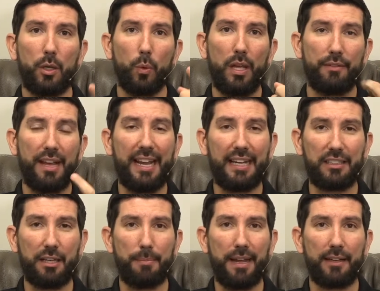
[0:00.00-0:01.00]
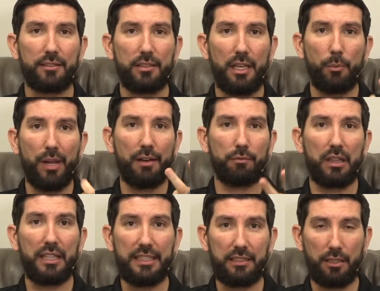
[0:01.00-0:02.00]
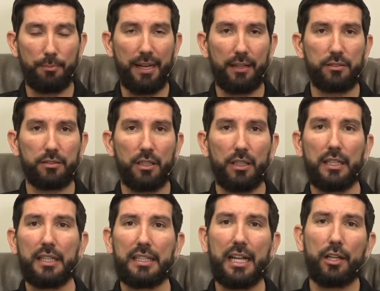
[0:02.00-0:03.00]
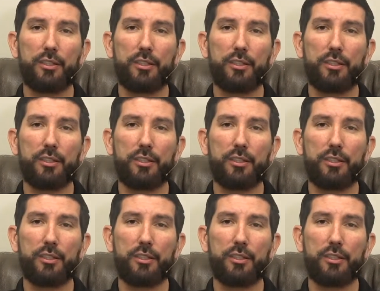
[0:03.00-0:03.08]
we have hand commands, and we have lead commands. Now, a